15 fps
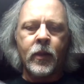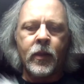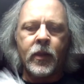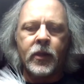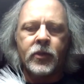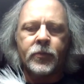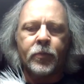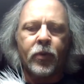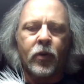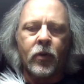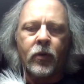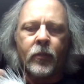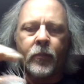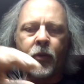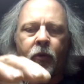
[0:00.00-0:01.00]
each
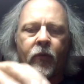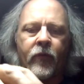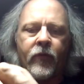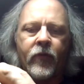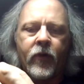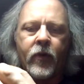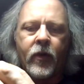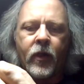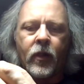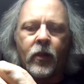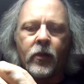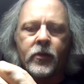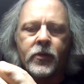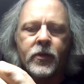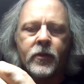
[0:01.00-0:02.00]
palmer very
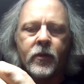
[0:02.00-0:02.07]
close to